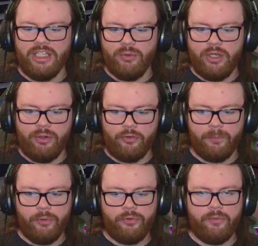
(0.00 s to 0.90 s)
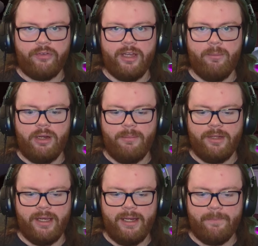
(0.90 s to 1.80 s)
You notice, most of the time when I'm
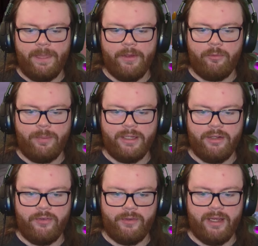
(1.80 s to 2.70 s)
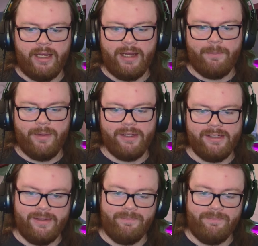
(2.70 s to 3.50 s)
dying, it's because I'm, uh,